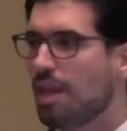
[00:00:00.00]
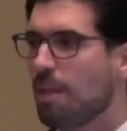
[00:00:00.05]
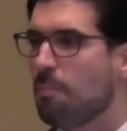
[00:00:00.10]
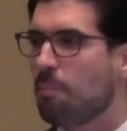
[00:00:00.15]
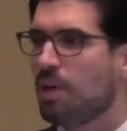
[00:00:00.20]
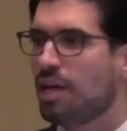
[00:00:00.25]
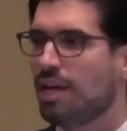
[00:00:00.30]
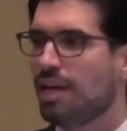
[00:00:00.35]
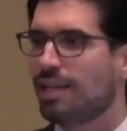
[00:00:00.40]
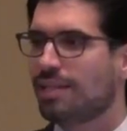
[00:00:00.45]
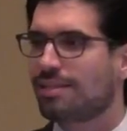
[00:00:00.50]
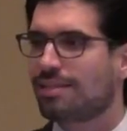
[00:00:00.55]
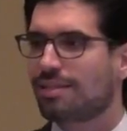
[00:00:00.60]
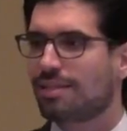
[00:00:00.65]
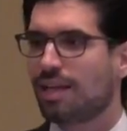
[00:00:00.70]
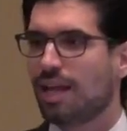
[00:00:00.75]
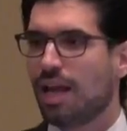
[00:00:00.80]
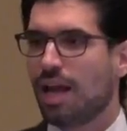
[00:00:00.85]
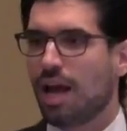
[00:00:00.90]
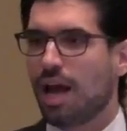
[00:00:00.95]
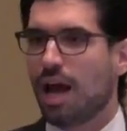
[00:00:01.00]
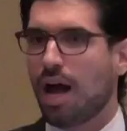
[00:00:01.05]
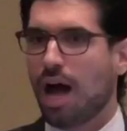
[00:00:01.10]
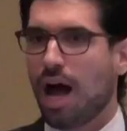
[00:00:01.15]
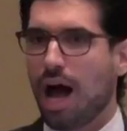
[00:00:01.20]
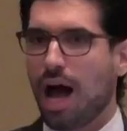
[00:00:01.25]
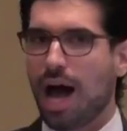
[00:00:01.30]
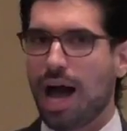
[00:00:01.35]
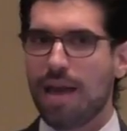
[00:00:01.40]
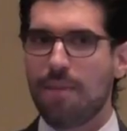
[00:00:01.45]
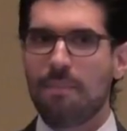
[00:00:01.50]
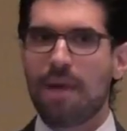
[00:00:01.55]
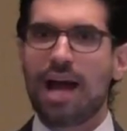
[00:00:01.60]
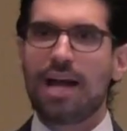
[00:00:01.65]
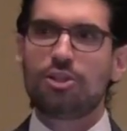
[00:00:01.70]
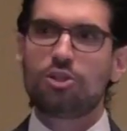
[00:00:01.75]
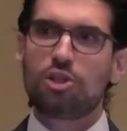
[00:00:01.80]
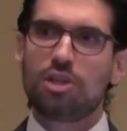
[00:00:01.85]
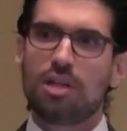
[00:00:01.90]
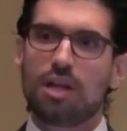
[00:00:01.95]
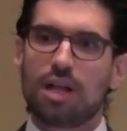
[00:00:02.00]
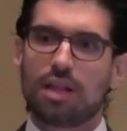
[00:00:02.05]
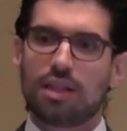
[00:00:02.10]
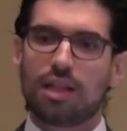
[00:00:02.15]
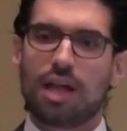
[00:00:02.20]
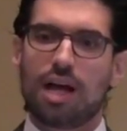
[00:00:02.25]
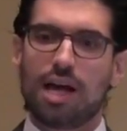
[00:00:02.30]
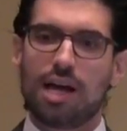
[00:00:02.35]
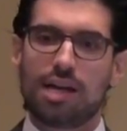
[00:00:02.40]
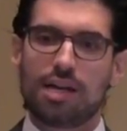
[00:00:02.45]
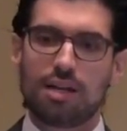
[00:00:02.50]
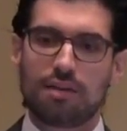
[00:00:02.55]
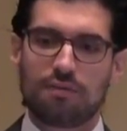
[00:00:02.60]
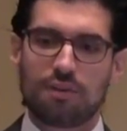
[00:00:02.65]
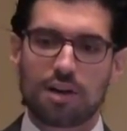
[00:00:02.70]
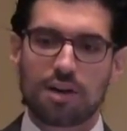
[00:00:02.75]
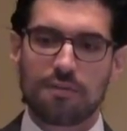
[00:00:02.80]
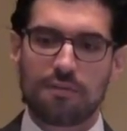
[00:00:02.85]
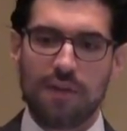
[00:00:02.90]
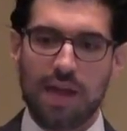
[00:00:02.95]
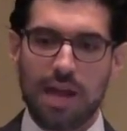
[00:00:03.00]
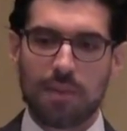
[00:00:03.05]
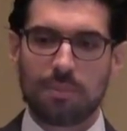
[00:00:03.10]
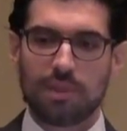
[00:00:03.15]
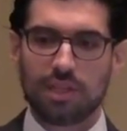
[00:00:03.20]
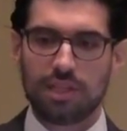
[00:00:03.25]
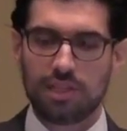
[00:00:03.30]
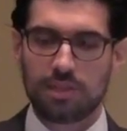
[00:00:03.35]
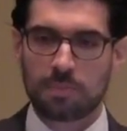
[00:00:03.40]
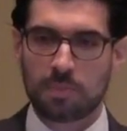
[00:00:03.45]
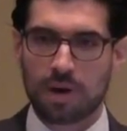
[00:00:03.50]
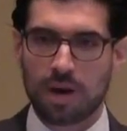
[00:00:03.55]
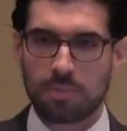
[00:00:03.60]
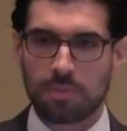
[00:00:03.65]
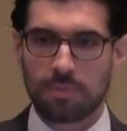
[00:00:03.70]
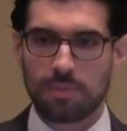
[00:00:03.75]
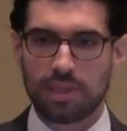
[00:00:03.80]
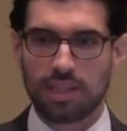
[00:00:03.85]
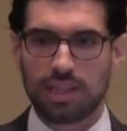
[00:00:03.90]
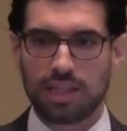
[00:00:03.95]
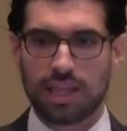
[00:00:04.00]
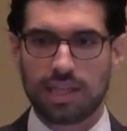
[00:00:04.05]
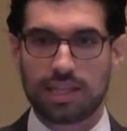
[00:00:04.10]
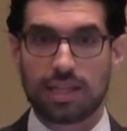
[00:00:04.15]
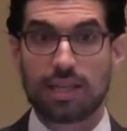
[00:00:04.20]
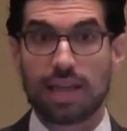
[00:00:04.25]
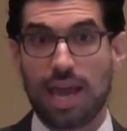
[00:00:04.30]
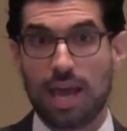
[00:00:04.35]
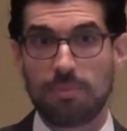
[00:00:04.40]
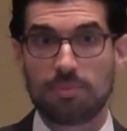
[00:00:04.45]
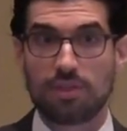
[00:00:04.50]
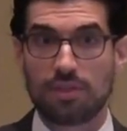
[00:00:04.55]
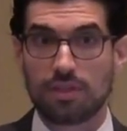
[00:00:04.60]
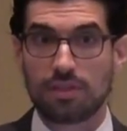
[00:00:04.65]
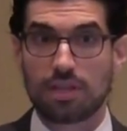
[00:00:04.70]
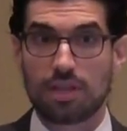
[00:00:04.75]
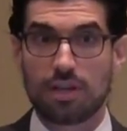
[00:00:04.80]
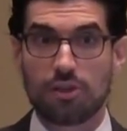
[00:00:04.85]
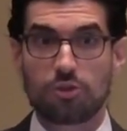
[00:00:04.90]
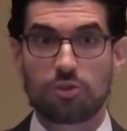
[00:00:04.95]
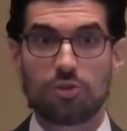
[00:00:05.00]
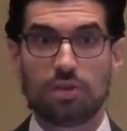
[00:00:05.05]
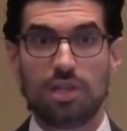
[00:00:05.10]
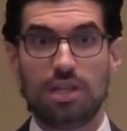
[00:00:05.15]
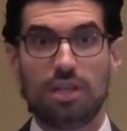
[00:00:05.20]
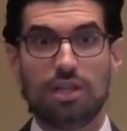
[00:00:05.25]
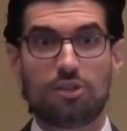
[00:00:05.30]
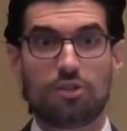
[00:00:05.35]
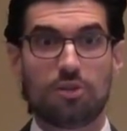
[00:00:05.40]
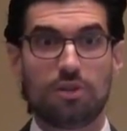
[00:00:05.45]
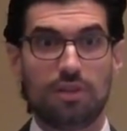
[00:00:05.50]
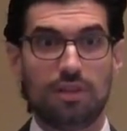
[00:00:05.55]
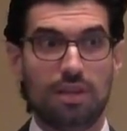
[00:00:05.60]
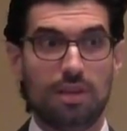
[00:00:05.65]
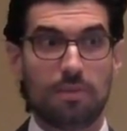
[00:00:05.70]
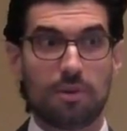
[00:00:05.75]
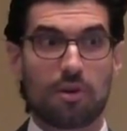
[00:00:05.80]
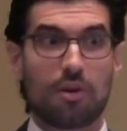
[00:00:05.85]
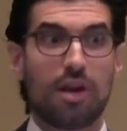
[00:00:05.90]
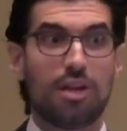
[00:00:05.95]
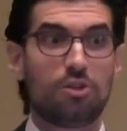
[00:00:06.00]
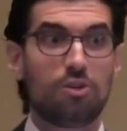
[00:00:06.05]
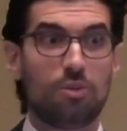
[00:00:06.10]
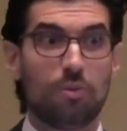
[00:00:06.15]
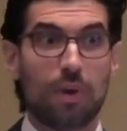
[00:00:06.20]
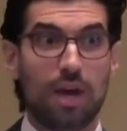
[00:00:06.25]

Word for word: but I imagine a lot of our families probably like came to this country during the immigration